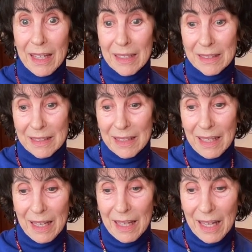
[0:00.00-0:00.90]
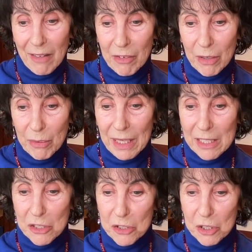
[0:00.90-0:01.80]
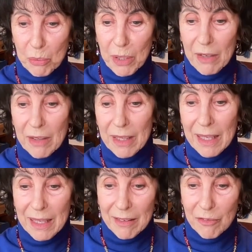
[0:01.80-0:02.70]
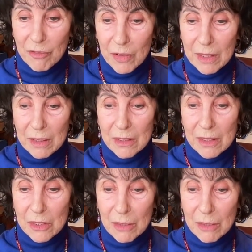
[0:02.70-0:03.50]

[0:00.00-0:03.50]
And having a relationship where I feel,